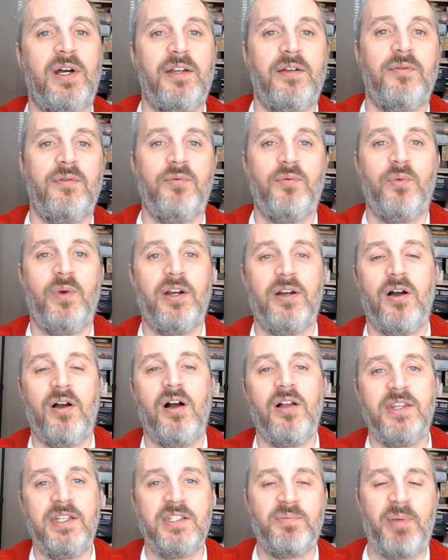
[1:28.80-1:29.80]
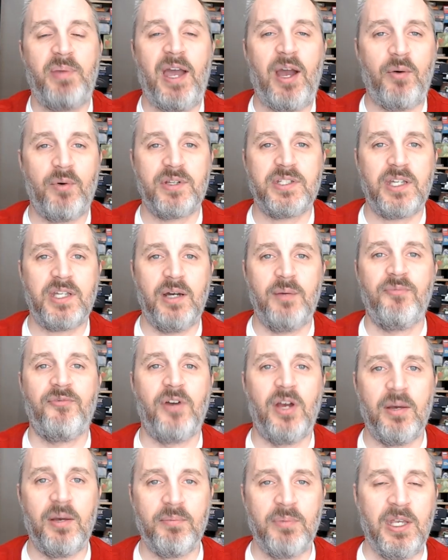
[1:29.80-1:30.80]
where do all these powers come
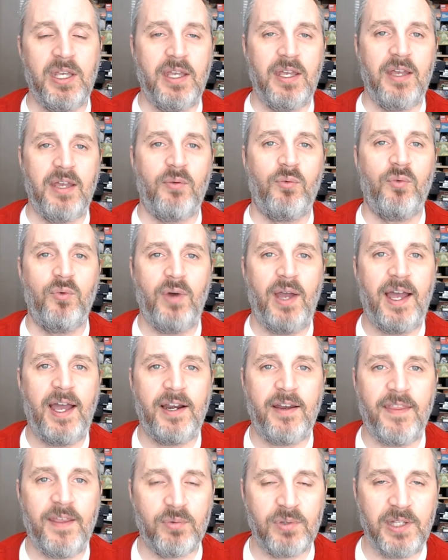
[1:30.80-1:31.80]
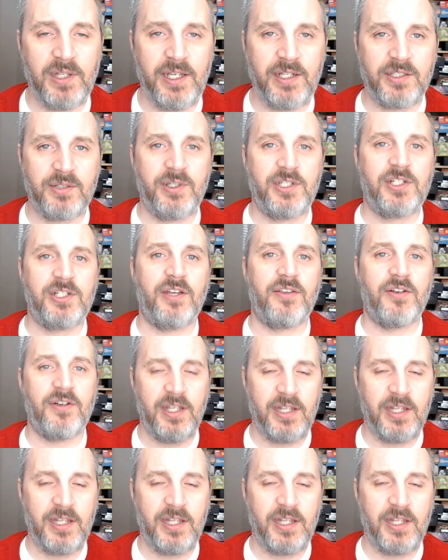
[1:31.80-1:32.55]
from? How do they relate to each other?